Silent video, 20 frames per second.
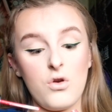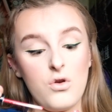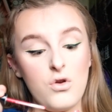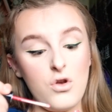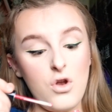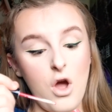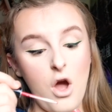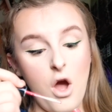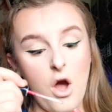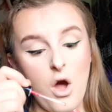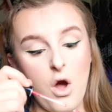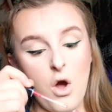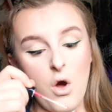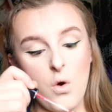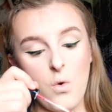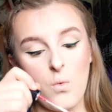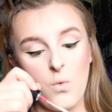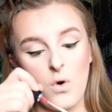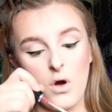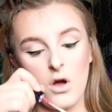
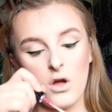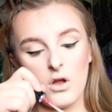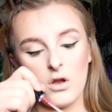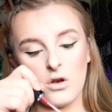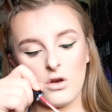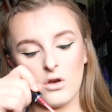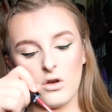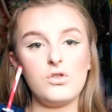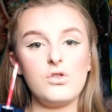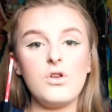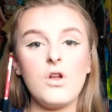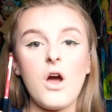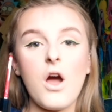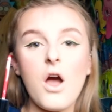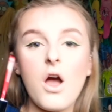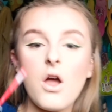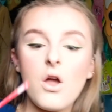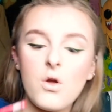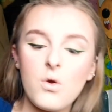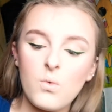No!
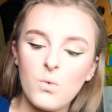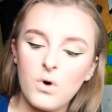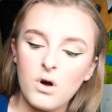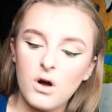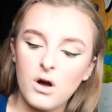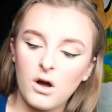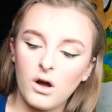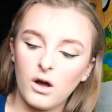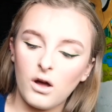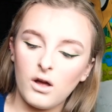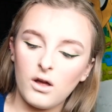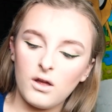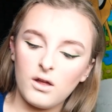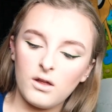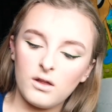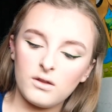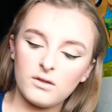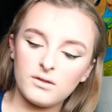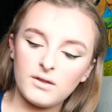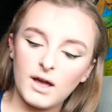No!
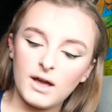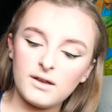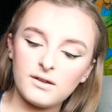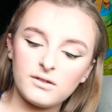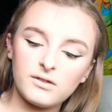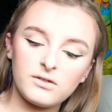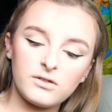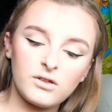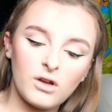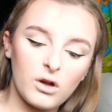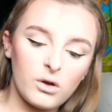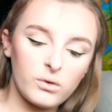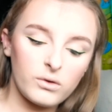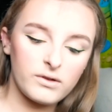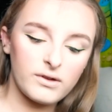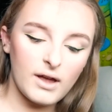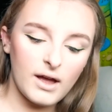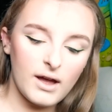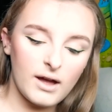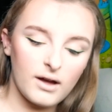That is so
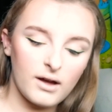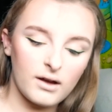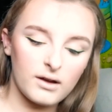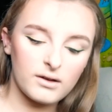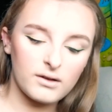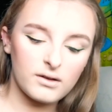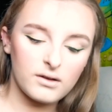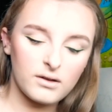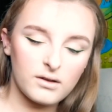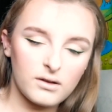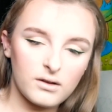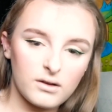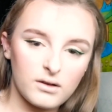sad.